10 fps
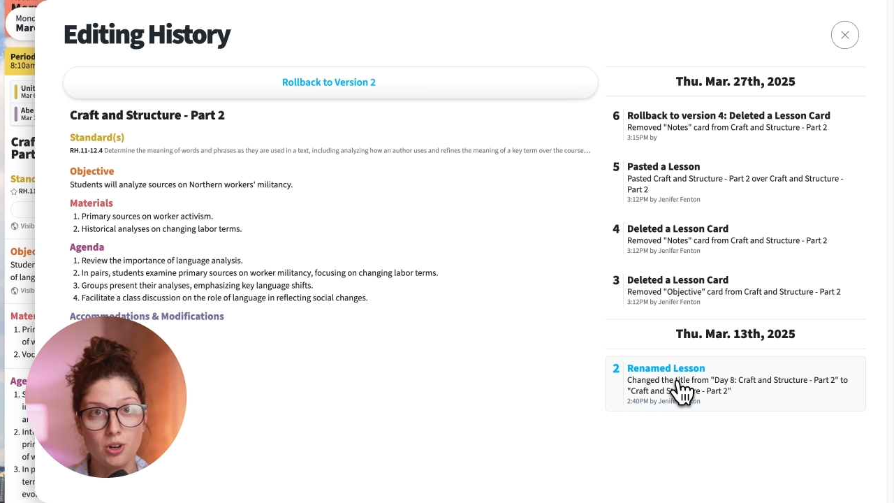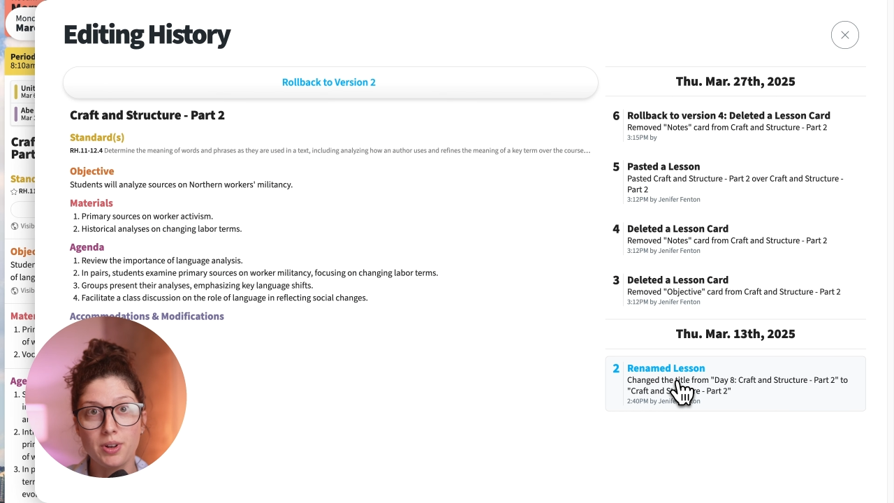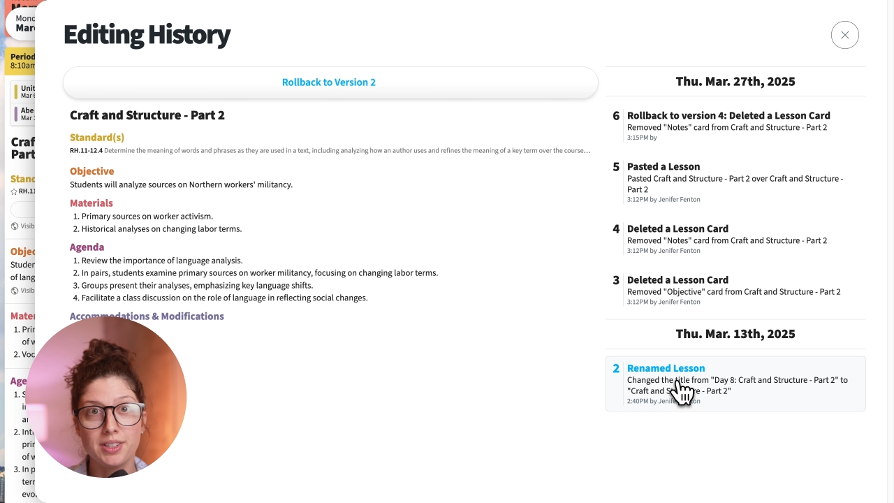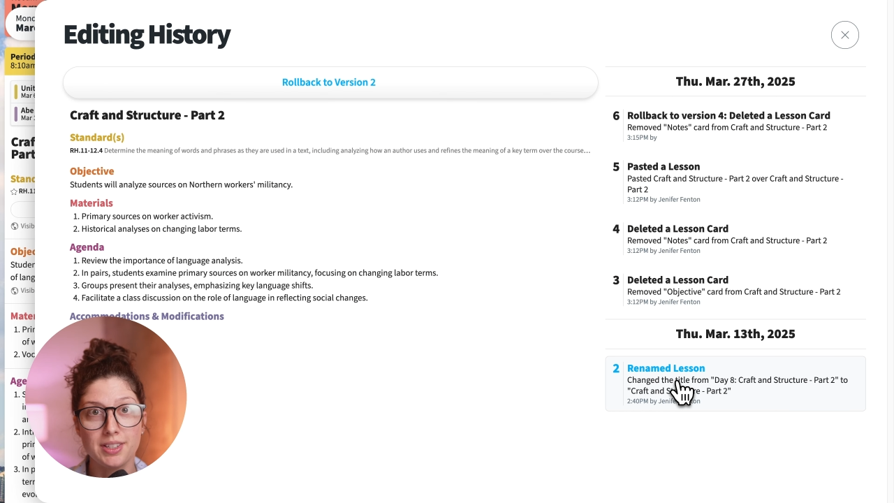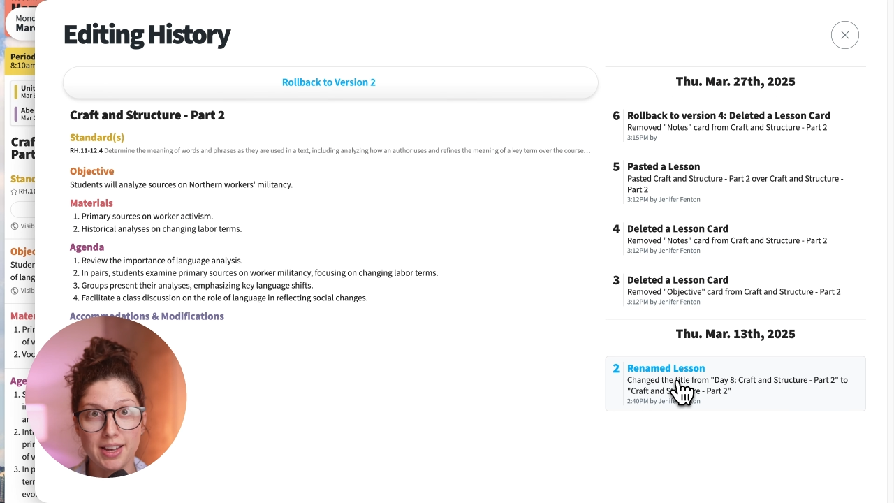
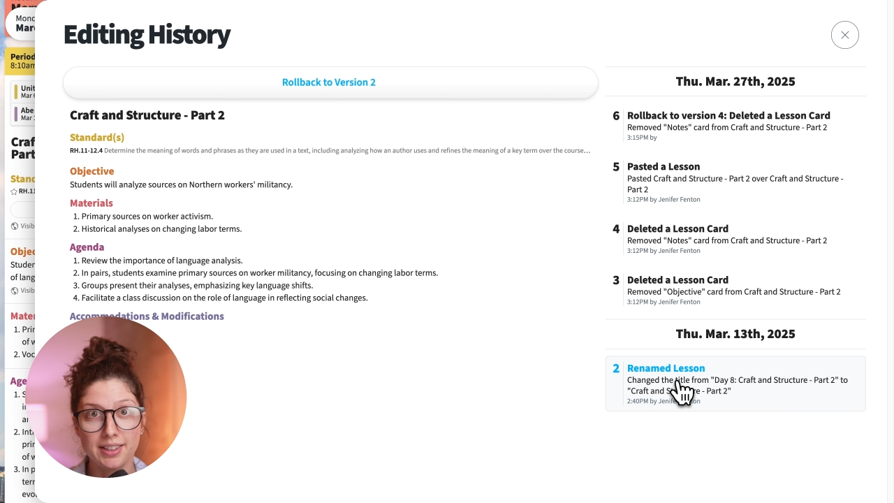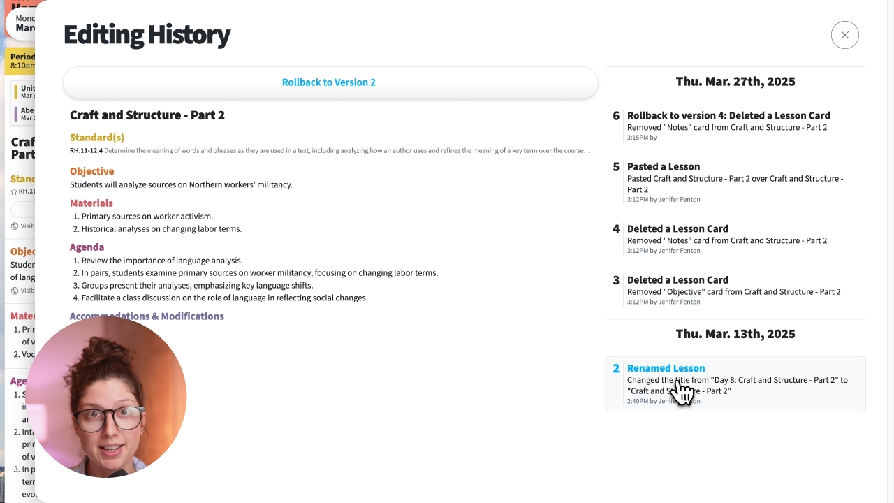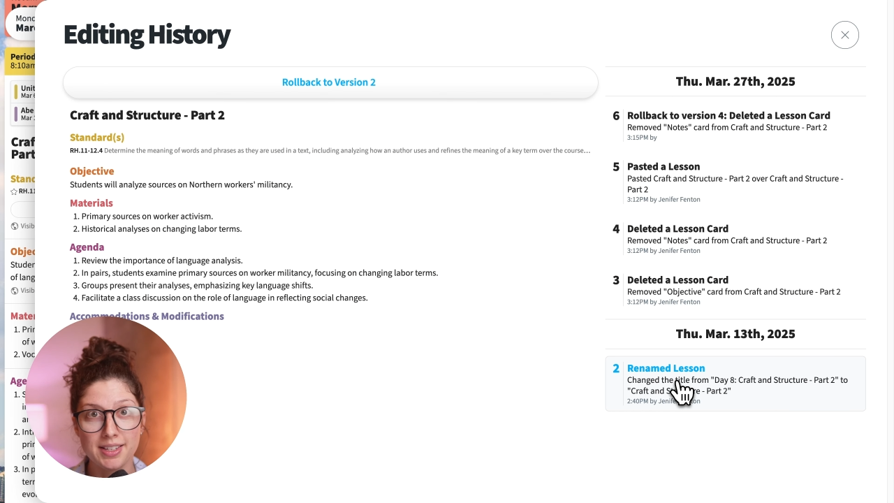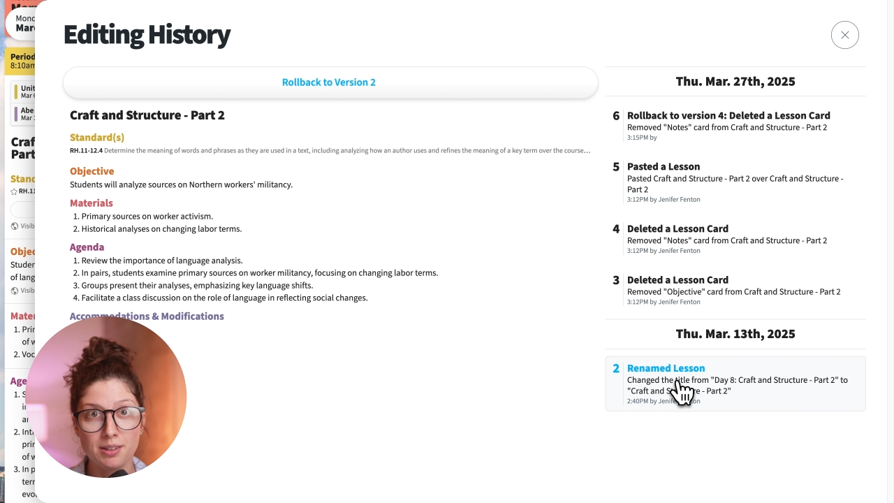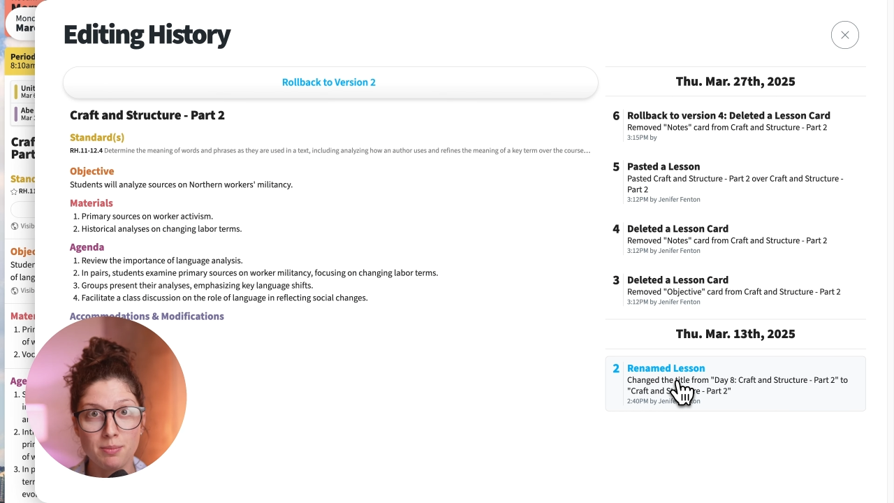into that
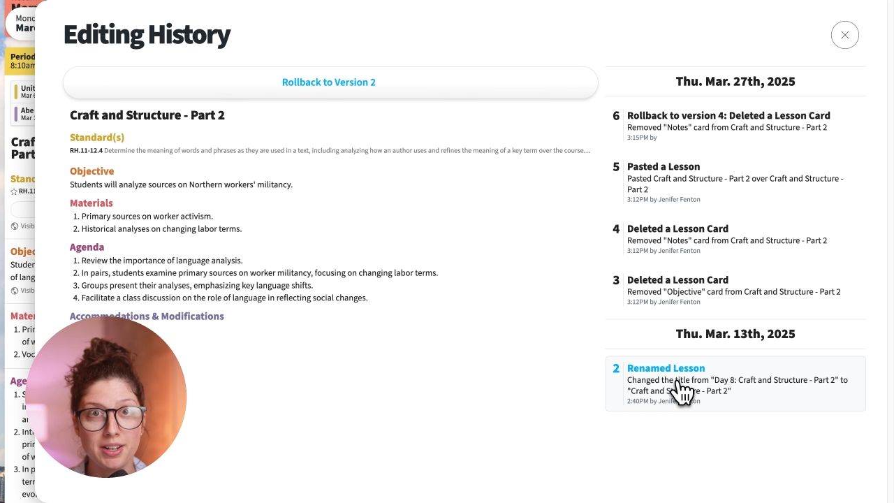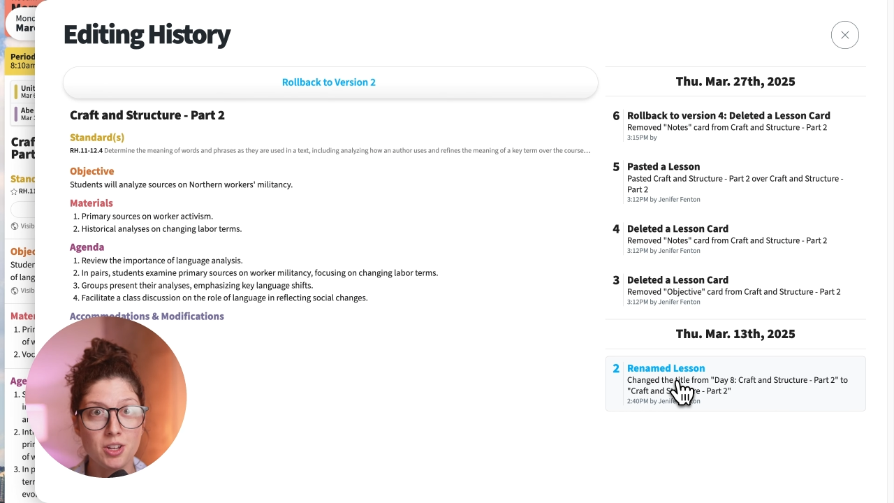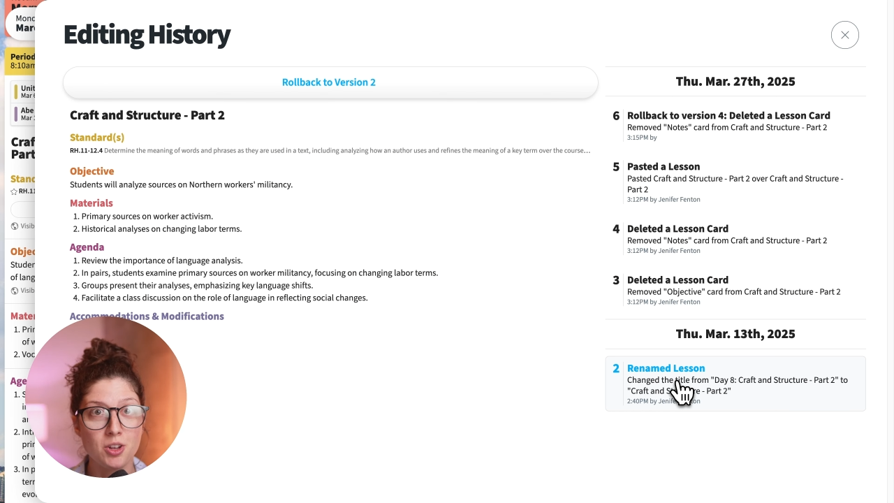lesson menu,